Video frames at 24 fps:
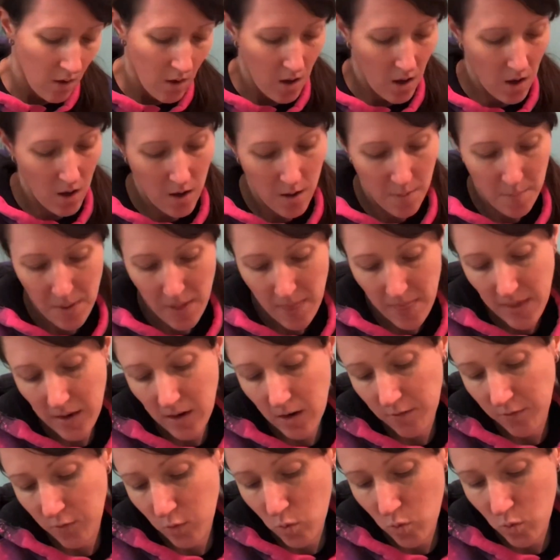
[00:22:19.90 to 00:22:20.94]
And then
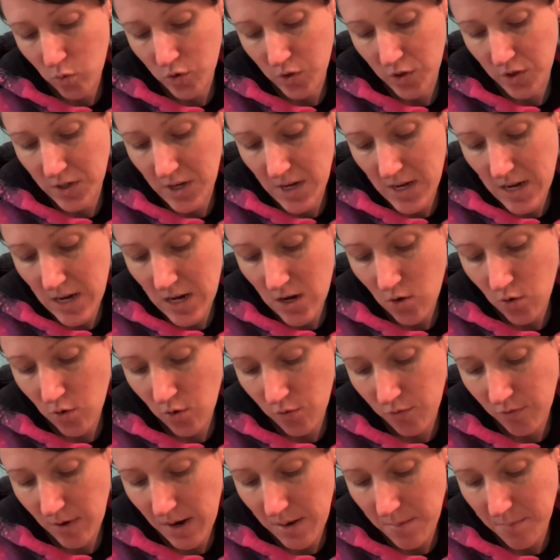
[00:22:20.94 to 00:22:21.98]
I've ordered
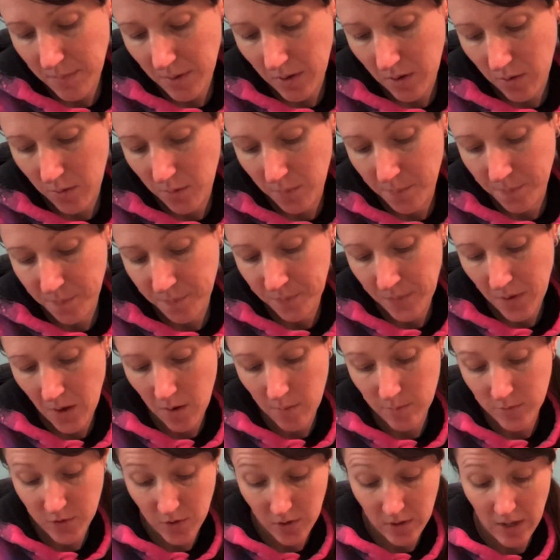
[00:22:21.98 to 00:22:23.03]
Neon Rainbow.
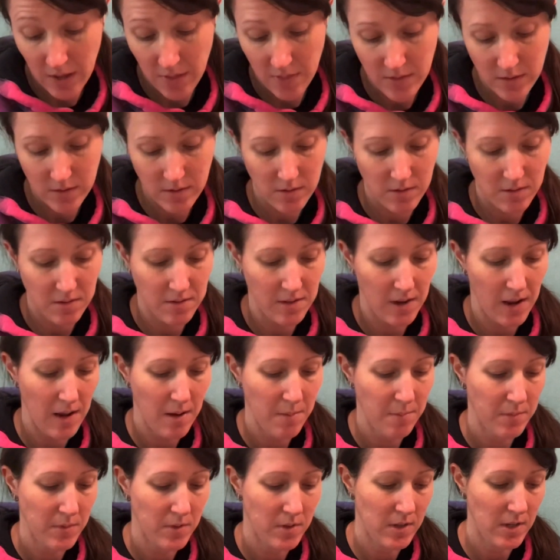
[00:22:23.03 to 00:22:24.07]
So again, this is the
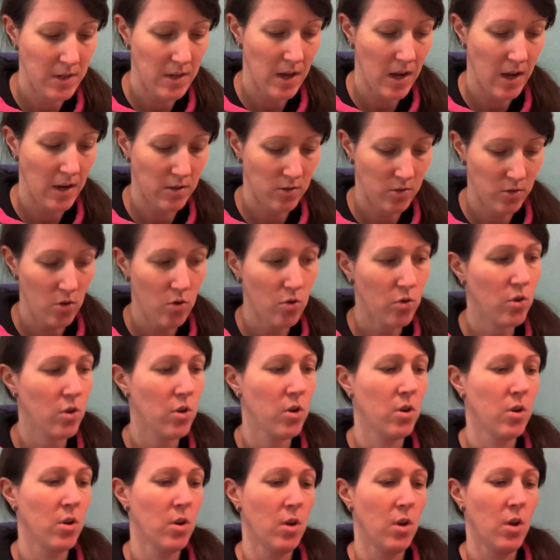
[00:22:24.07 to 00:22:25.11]
same DK Sock.
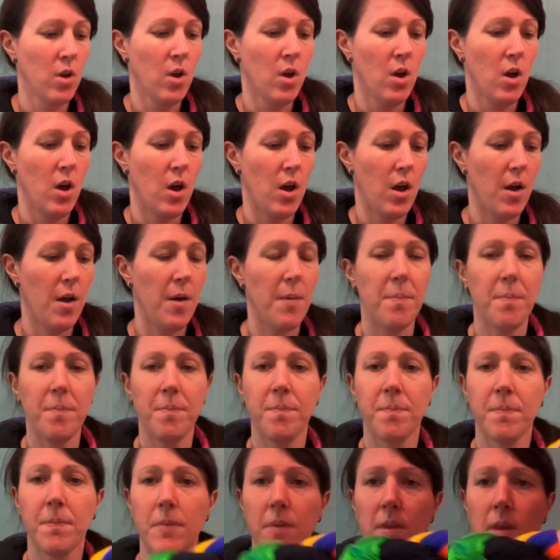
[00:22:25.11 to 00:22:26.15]

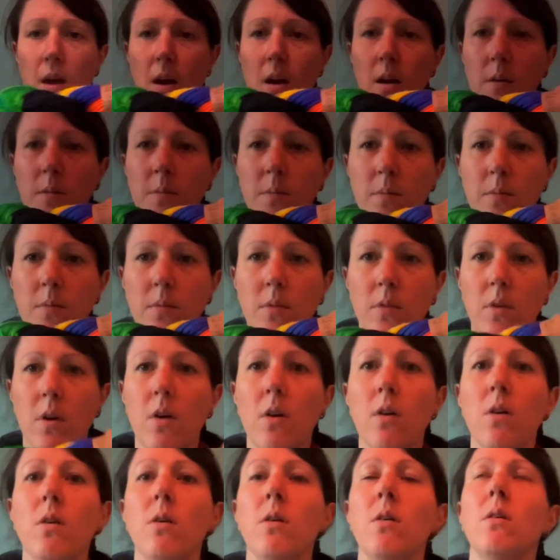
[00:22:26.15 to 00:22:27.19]
Yeah.
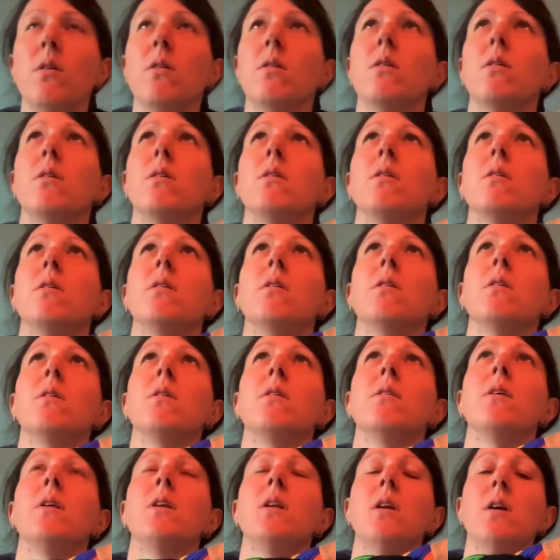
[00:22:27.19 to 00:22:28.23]
Oh,
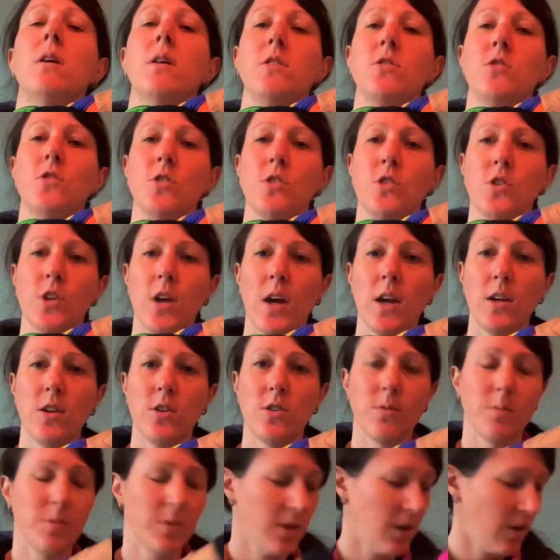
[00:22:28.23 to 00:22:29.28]
the lights just changed
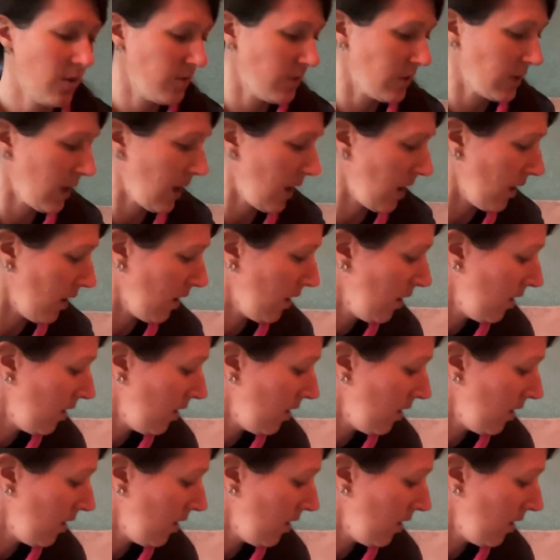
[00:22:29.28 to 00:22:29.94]
themselves again.